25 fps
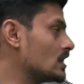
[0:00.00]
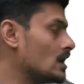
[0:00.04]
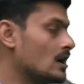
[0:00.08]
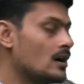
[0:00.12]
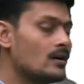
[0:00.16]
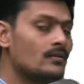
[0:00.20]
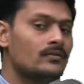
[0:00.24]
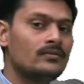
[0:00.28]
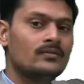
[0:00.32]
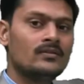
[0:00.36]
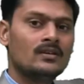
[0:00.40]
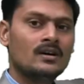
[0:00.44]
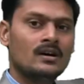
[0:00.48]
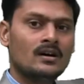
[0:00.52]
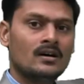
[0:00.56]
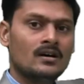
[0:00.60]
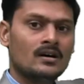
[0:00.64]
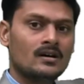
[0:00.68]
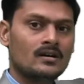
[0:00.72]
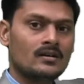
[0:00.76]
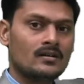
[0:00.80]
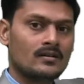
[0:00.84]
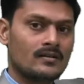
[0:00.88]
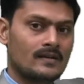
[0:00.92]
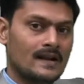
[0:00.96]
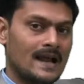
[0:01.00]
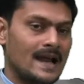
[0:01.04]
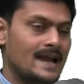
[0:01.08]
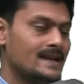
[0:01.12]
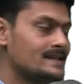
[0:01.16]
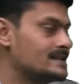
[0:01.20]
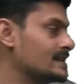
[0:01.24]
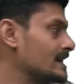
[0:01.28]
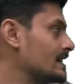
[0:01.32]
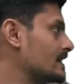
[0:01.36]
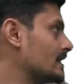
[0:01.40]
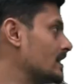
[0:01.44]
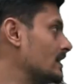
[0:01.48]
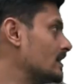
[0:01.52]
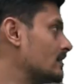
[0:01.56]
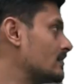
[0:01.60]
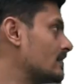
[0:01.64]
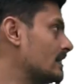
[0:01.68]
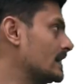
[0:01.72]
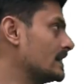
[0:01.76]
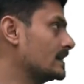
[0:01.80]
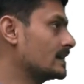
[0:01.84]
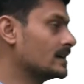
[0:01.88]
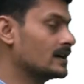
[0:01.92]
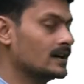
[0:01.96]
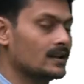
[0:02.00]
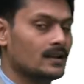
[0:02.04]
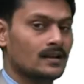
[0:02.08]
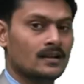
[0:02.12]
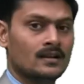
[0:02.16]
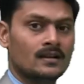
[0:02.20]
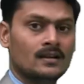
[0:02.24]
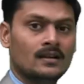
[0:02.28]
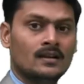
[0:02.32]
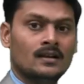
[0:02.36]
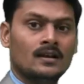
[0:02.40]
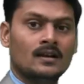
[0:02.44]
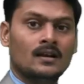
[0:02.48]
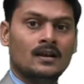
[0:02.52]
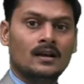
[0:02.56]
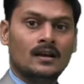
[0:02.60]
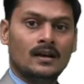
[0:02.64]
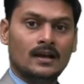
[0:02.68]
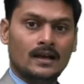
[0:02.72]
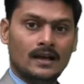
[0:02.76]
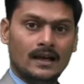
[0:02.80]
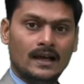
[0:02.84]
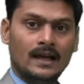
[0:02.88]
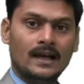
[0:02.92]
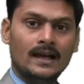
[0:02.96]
of right angle triangle.